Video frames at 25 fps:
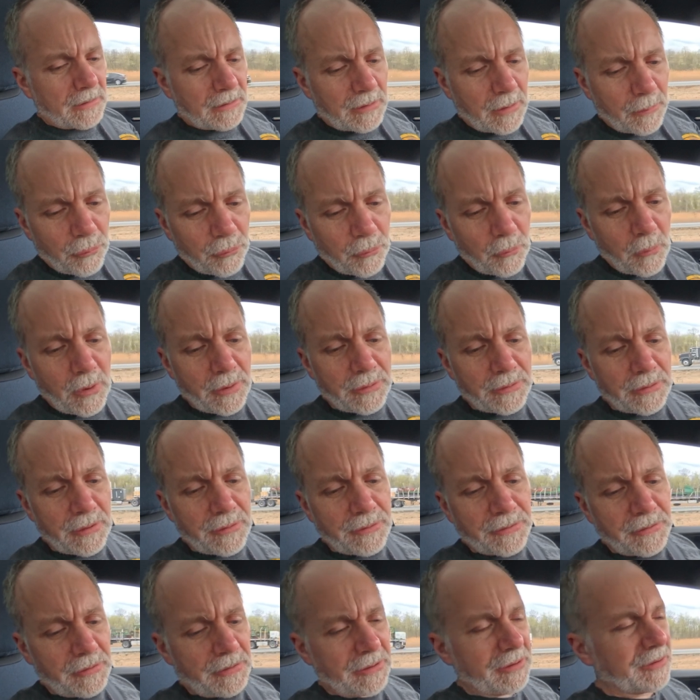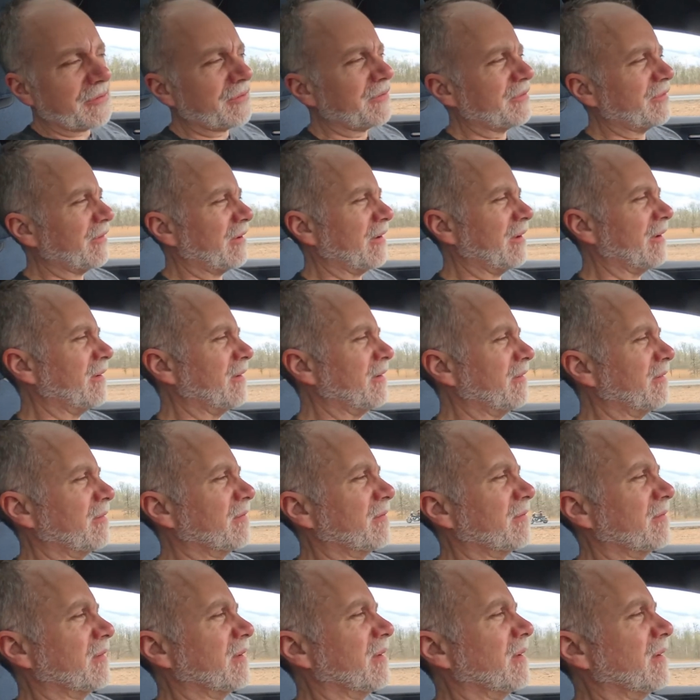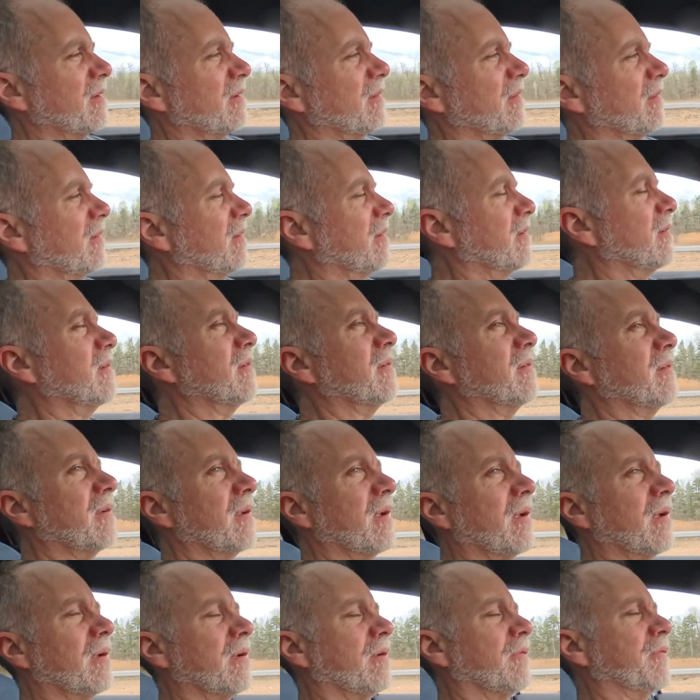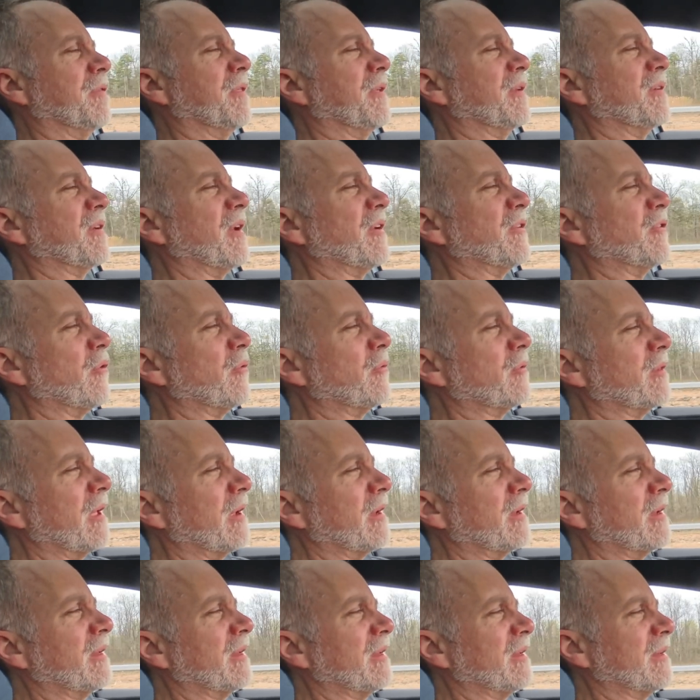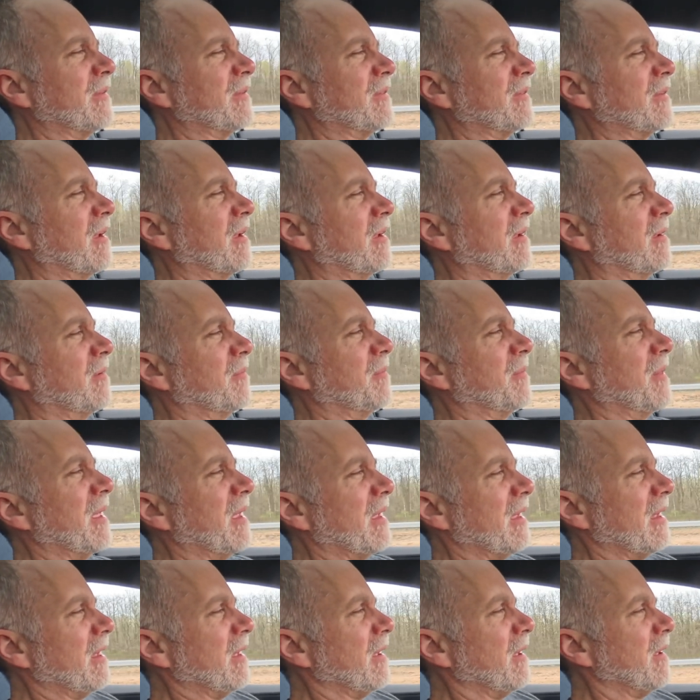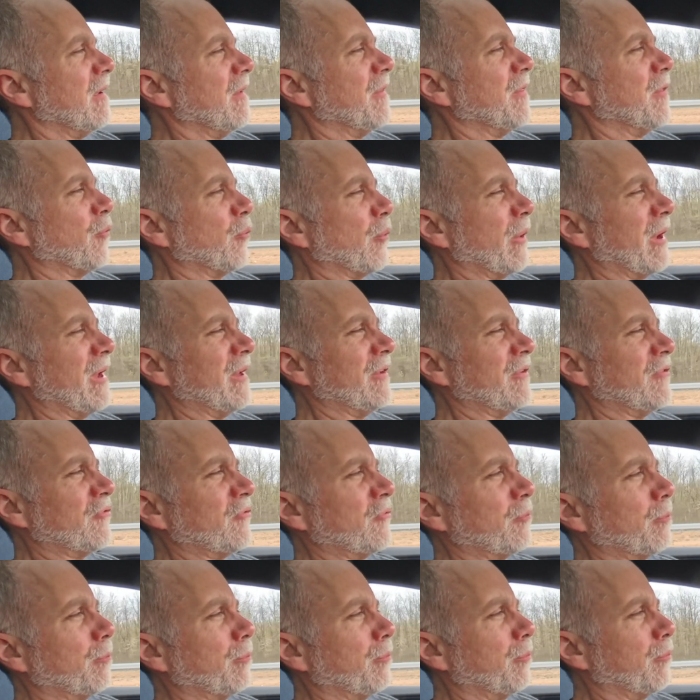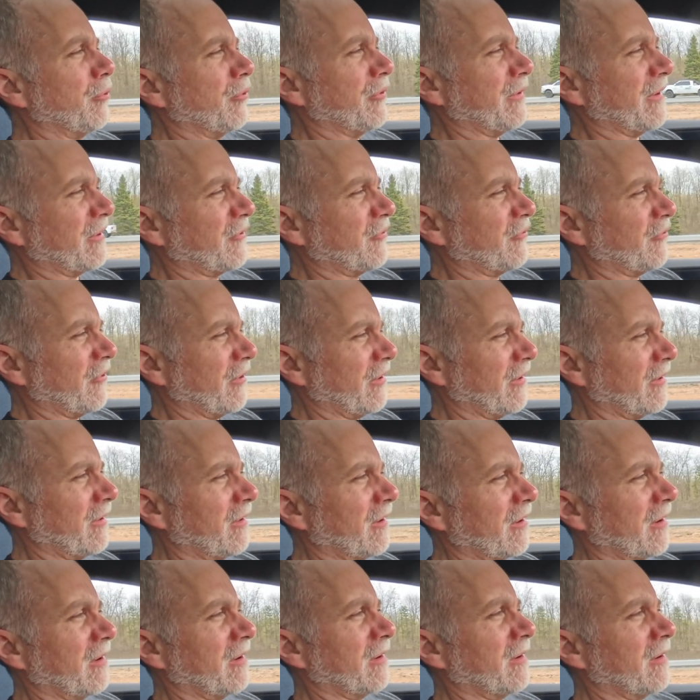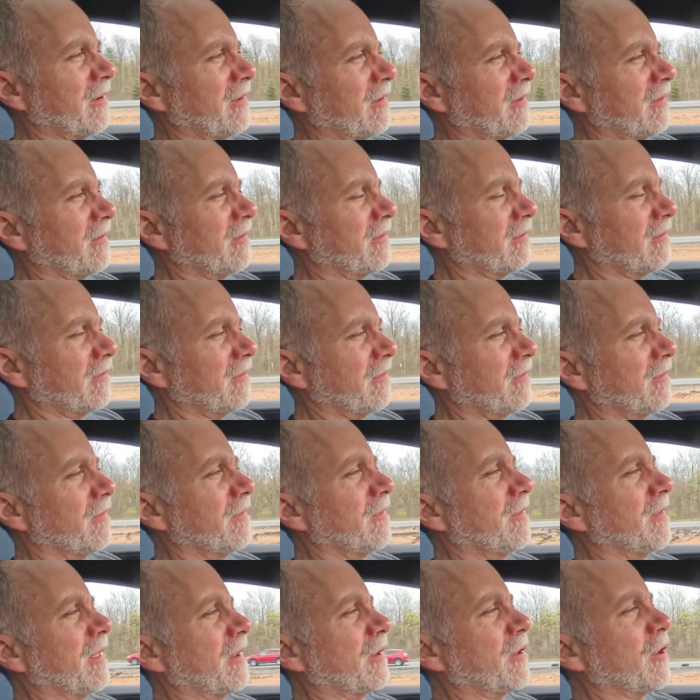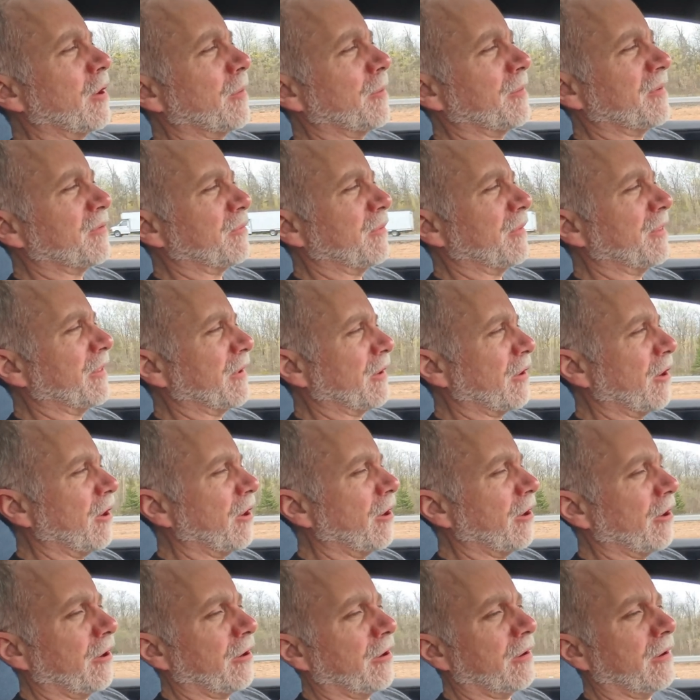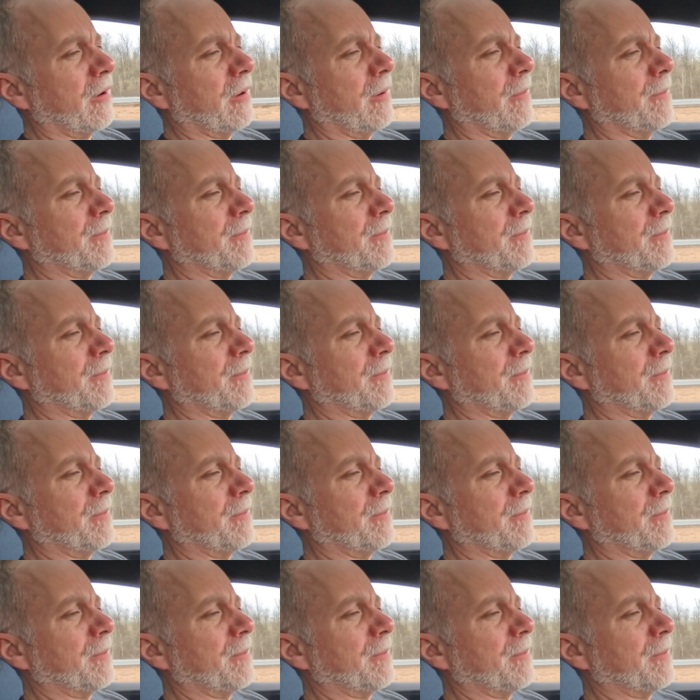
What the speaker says: number one on the list of things I don't like is the range prediction that comes with the car.